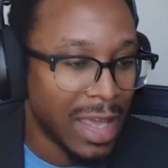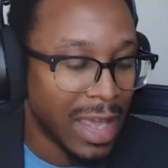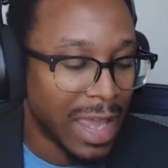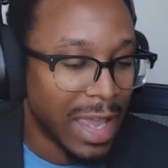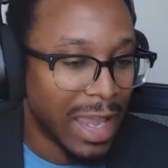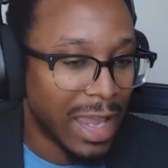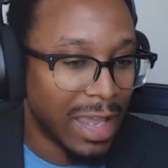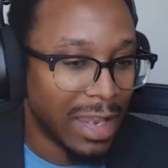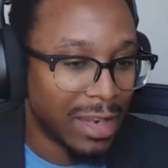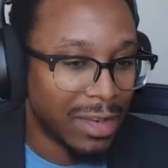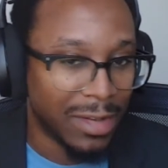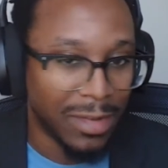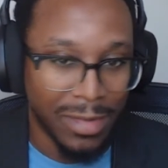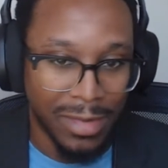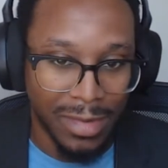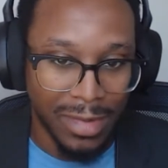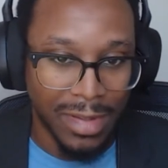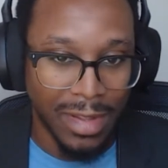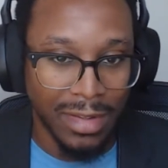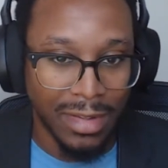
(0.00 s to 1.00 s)
And
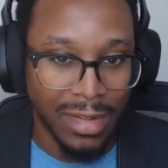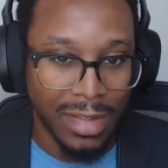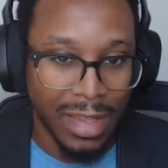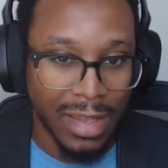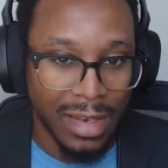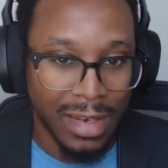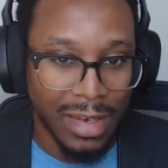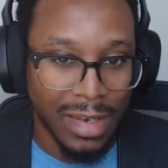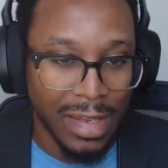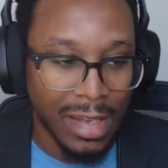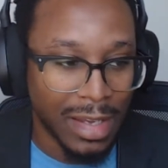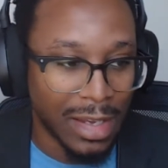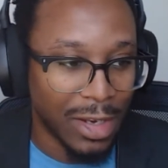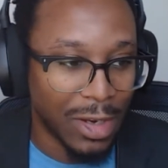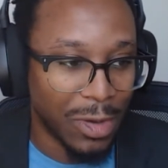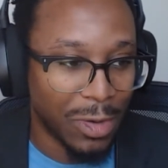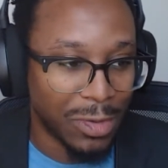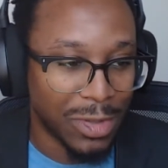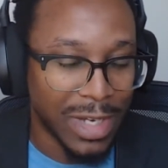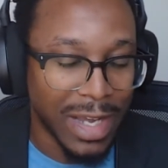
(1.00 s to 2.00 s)
since then, you
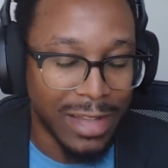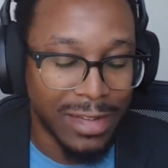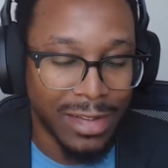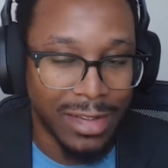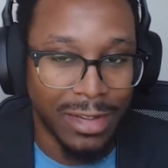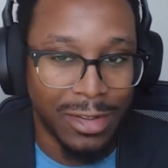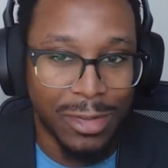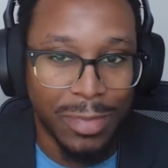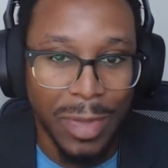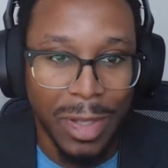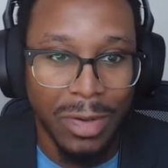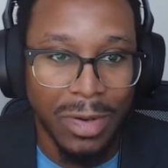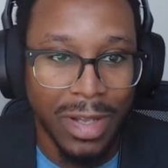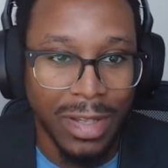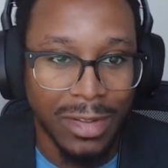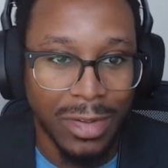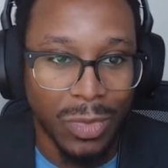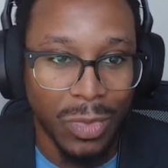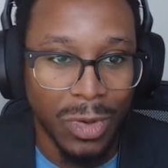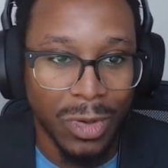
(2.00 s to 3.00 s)
know, jazz has exploded.
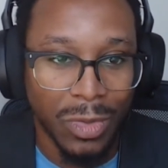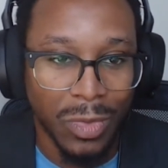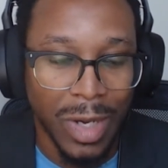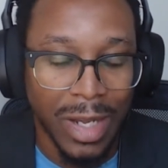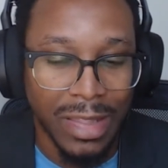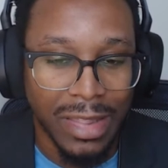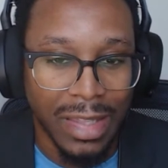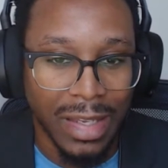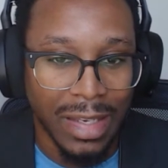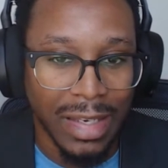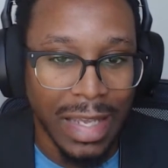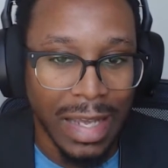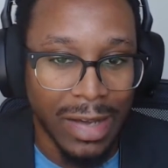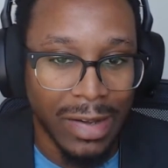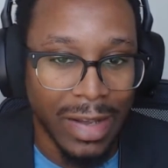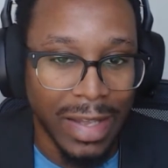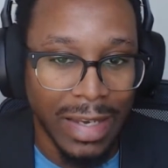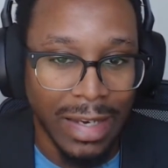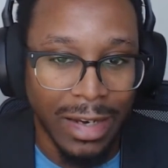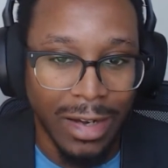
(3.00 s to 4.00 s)
It's a worldwide thing now,
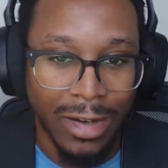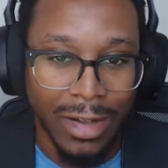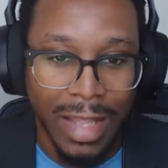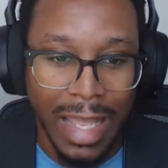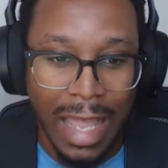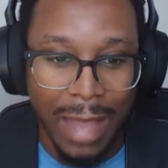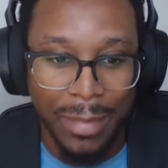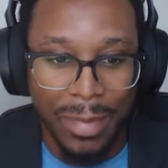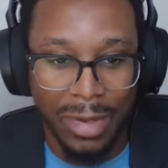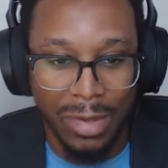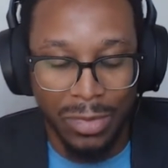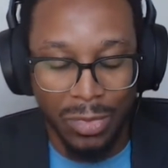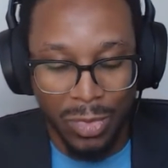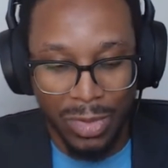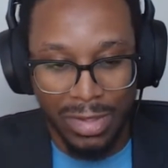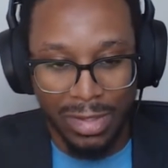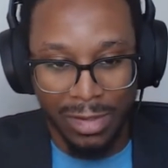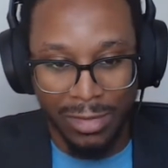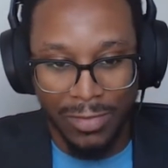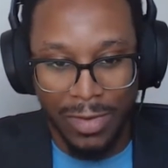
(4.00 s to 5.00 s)
and it all happened with
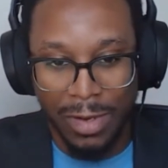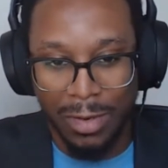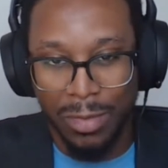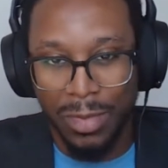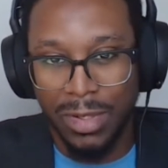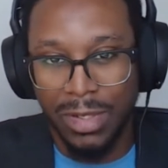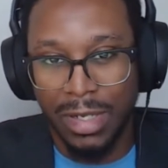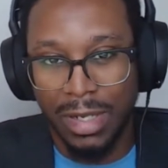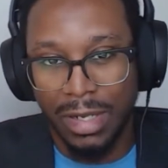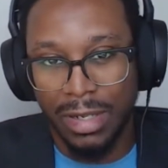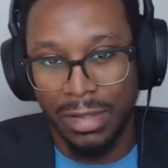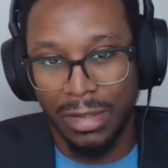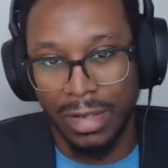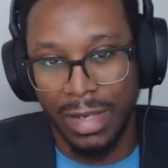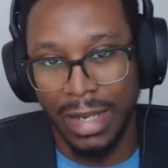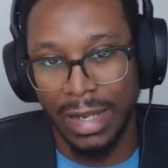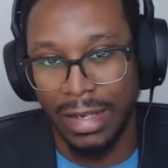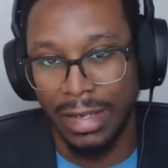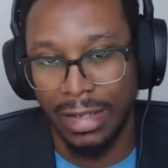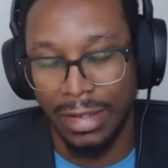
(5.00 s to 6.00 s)
this very particular
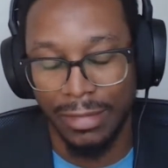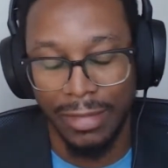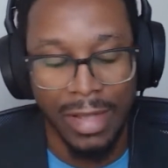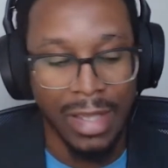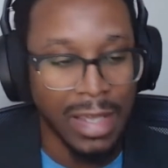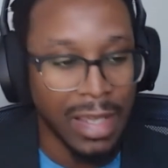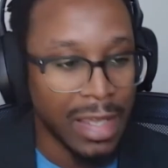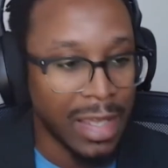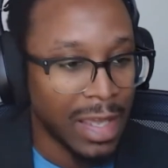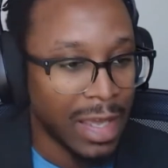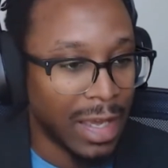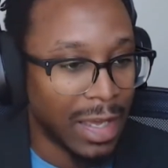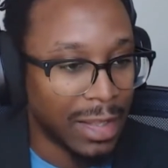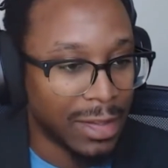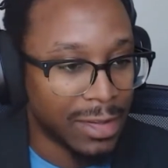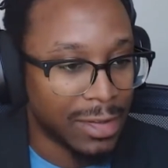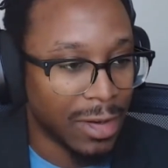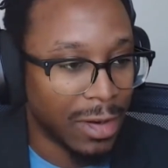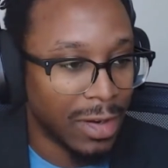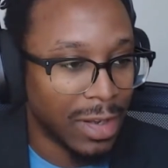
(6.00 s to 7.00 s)
kind of uh,
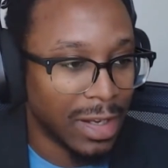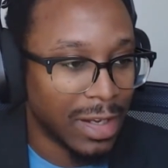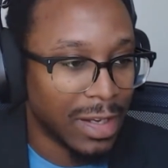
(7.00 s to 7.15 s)
starting